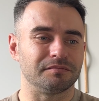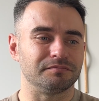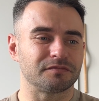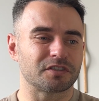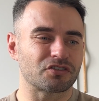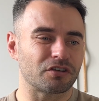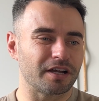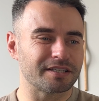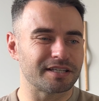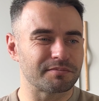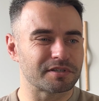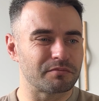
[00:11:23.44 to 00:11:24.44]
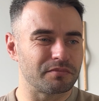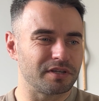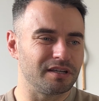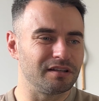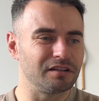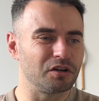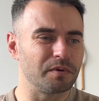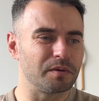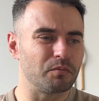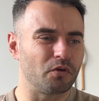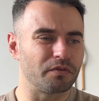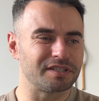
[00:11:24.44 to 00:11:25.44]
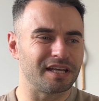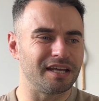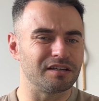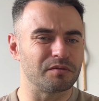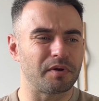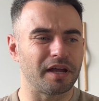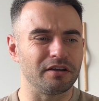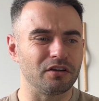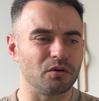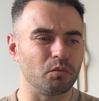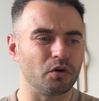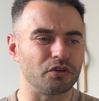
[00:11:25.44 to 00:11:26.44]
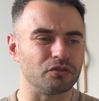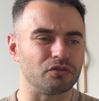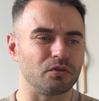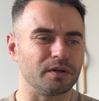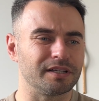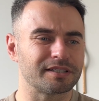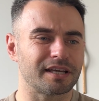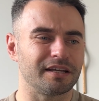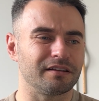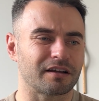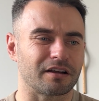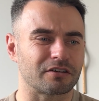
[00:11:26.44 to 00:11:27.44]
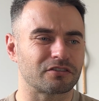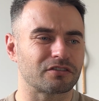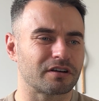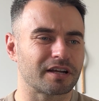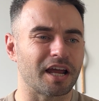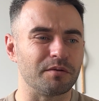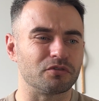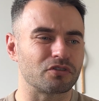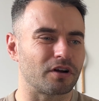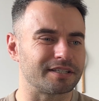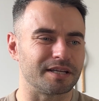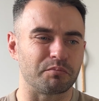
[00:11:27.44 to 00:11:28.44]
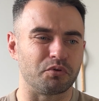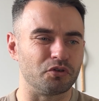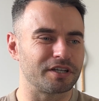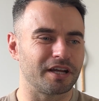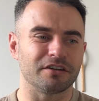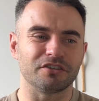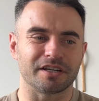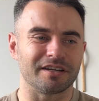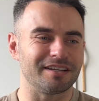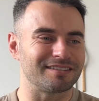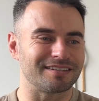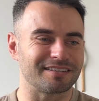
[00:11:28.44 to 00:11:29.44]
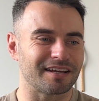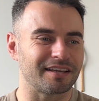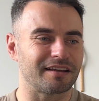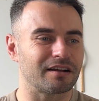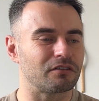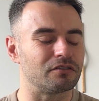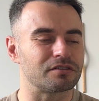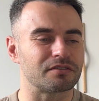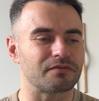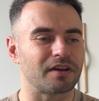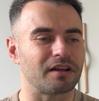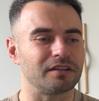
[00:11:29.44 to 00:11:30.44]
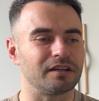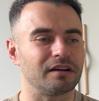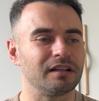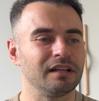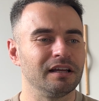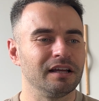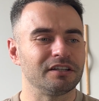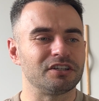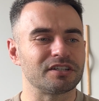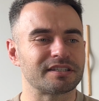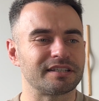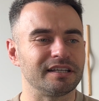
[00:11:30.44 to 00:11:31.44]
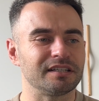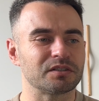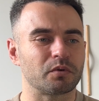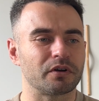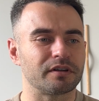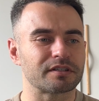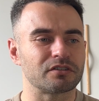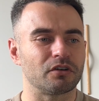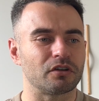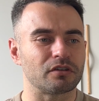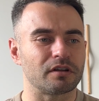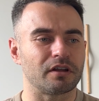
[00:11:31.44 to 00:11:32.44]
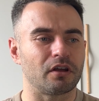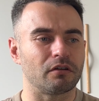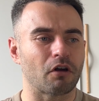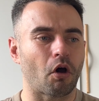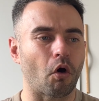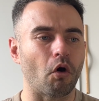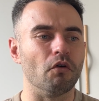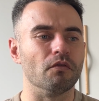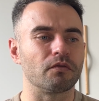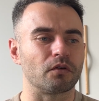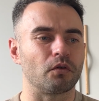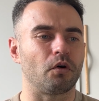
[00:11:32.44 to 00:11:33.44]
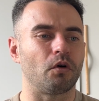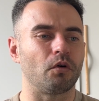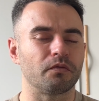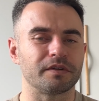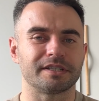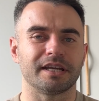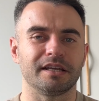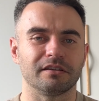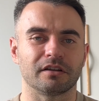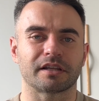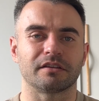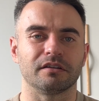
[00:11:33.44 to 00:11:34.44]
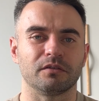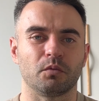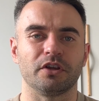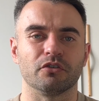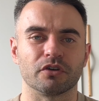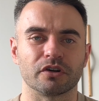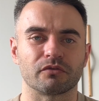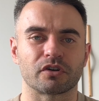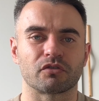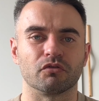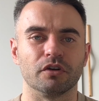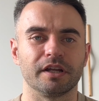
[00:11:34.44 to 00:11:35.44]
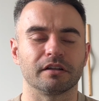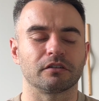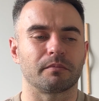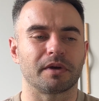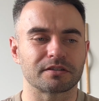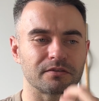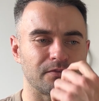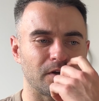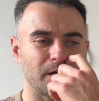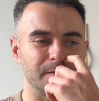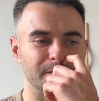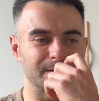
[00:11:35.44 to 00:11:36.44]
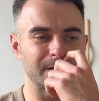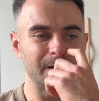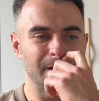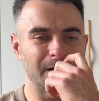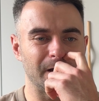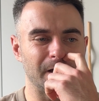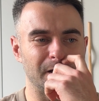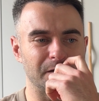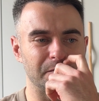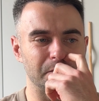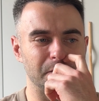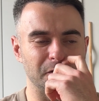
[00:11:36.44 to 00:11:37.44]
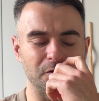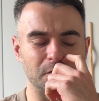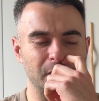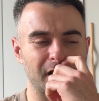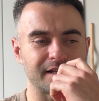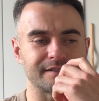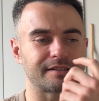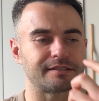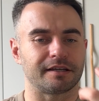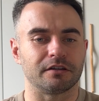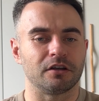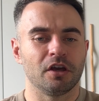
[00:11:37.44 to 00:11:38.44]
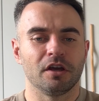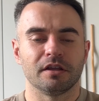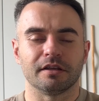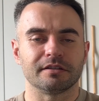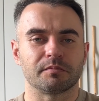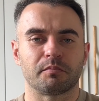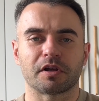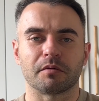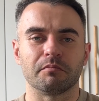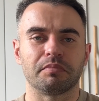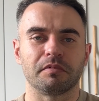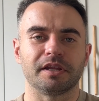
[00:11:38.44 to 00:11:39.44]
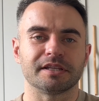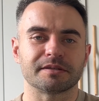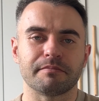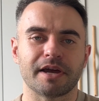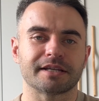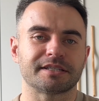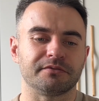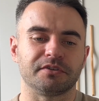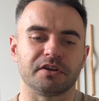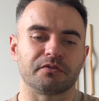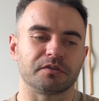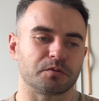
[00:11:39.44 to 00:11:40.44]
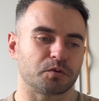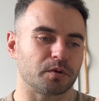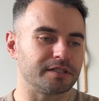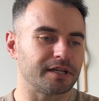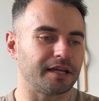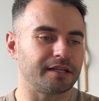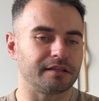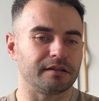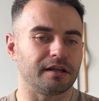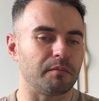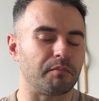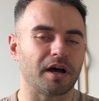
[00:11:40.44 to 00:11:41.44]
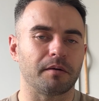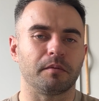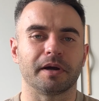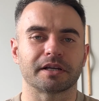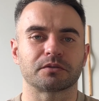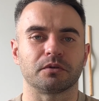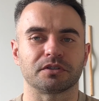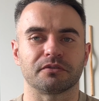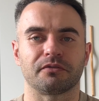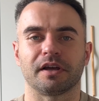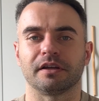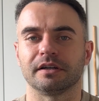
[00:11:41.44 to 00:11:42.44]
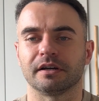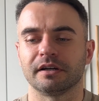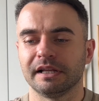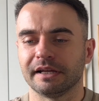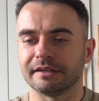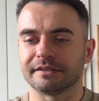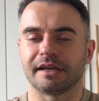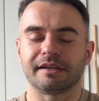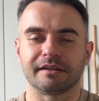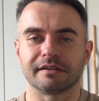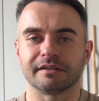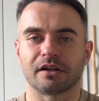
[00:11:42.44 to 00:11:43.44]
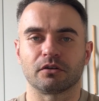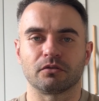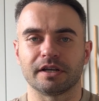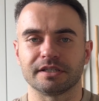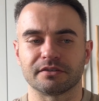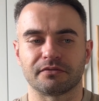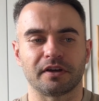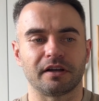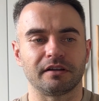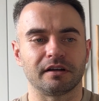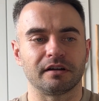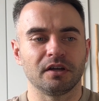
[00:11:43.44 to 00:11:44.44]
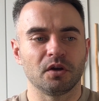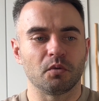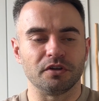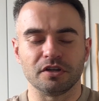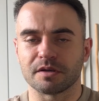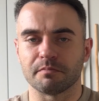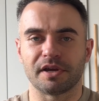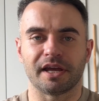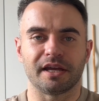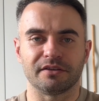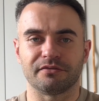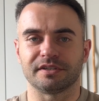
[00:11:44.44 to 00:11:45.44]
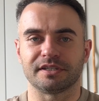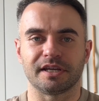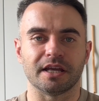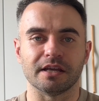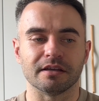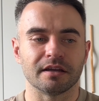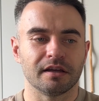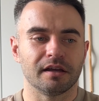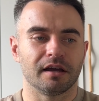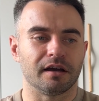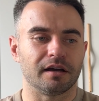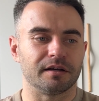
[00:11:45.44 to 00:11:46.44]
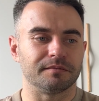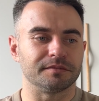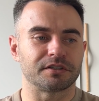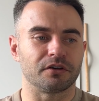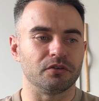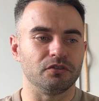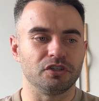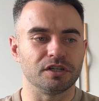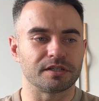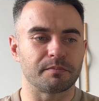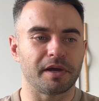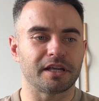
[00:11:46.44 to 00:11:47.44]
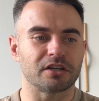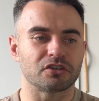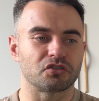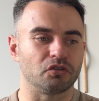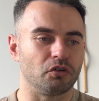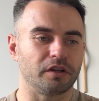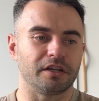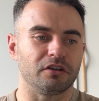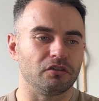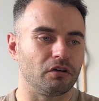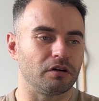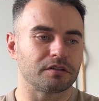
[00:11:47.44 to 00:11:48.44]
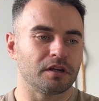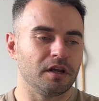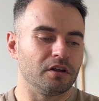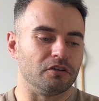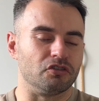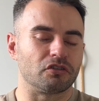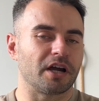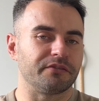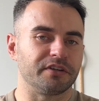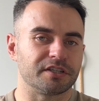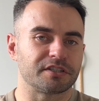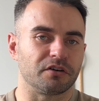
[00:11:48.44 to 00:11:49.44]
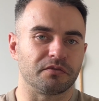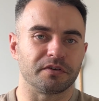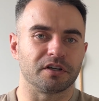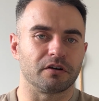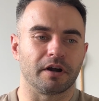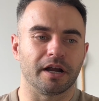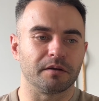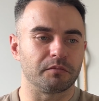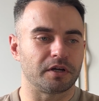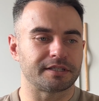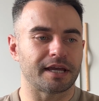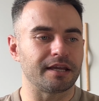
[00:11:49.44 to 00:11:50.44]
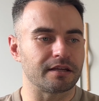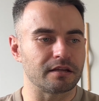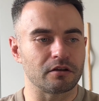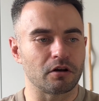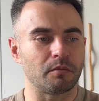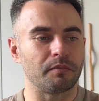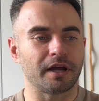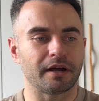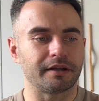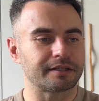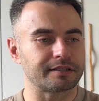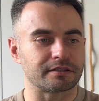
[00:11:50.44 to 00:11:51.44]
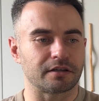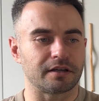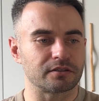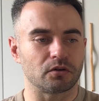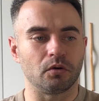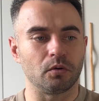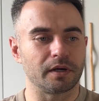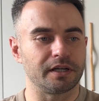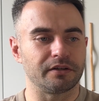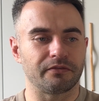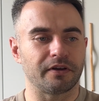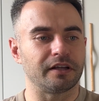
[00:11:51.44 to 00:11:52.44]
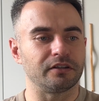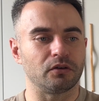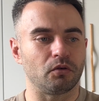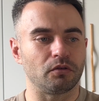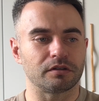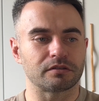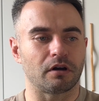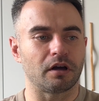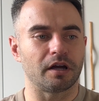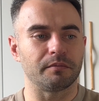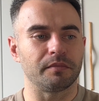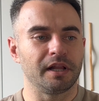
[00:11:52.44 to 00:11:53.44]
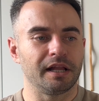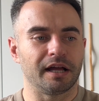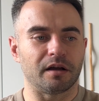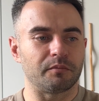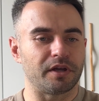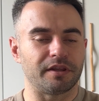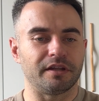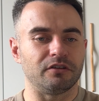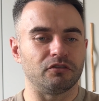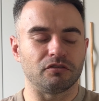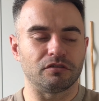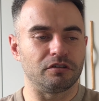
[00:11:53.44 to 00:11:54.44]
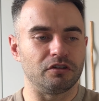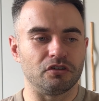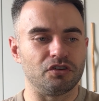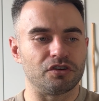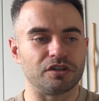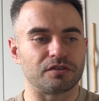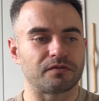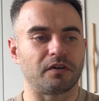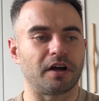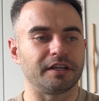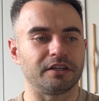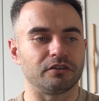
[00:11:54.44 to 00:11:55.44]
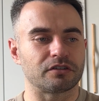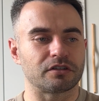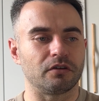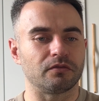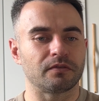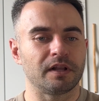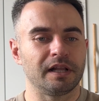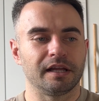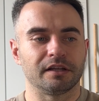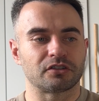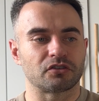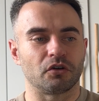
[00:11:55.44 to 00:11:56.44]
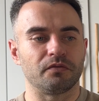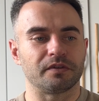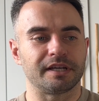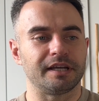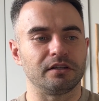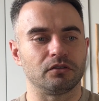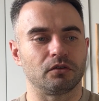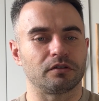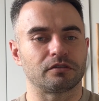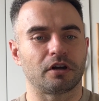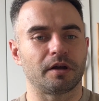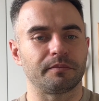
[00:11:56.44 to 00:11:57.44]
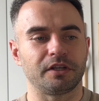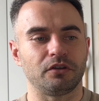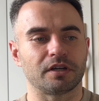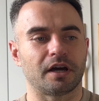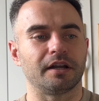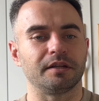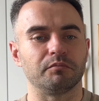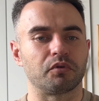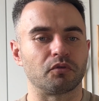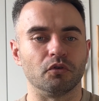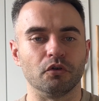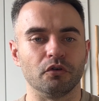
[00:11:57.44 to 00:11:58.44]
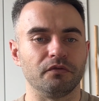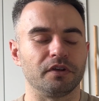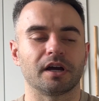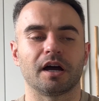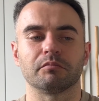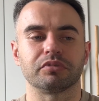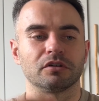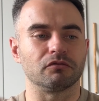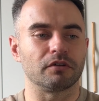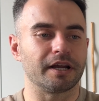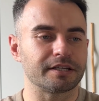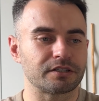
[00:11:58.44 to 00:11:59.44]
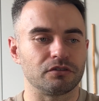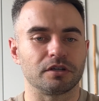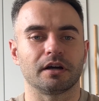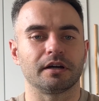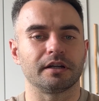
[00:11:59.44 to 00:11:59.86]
triceps can be a little bit more fatiguing depending on what you're doing. Say like a cable tricep push down, you can easily take that close to failure. Just things where it's not overall fatiguing, like where you're recruiting a lot of muscle fibers. As I said, there's a massive difference between taking a barbell back squat to failure and taking a lateral raise to failure when you compare the fatigue. So just making sure that you're not driving yourself into ground by taking compound exercises all the way to failure all the time, and then you're just finding yourself so fatigued all the time that you can't improve, you can't progress, you can't